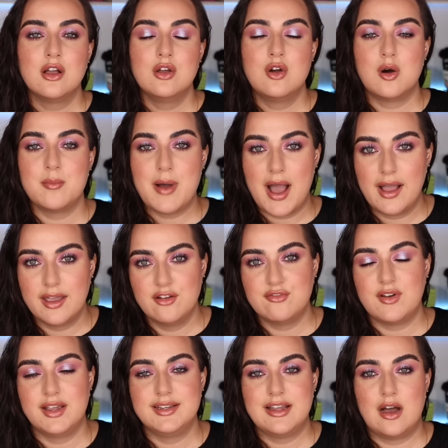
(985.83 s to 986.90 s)
go back and
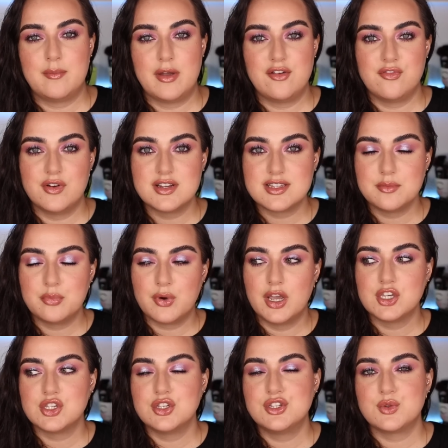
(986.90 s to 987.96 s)
find out my first
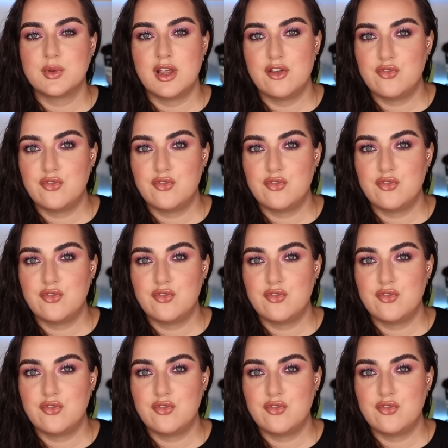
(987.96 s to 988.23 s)
impressions when